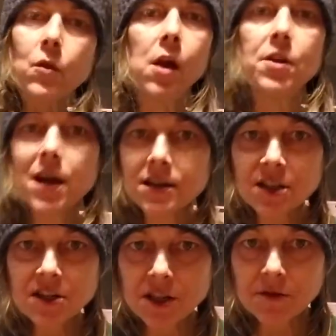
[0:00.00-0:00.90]
You gotta
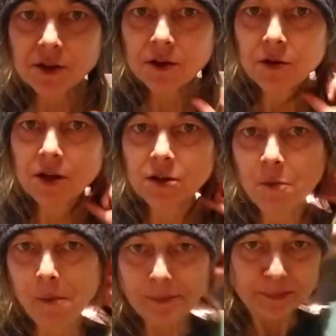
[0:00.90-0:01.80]
taste everything, you guys.
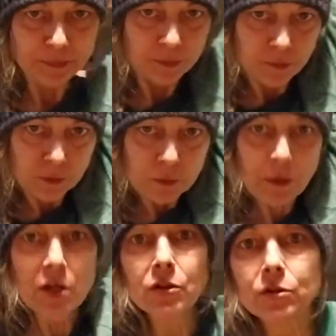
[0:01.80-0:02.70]

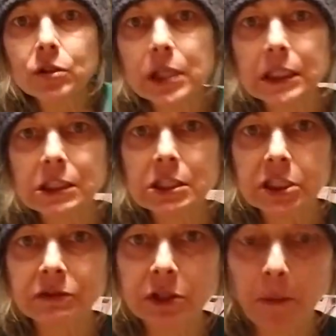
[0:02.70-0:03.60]
You literally gotta taste
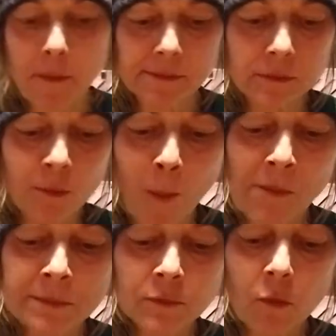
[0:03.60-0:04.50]
everything.
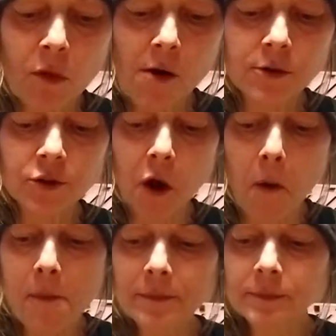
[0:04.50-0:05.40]

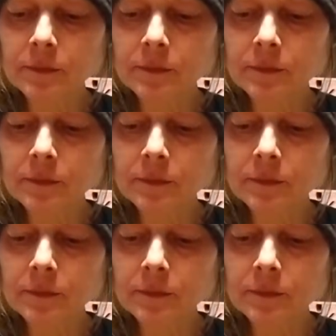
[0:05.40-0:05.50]
So,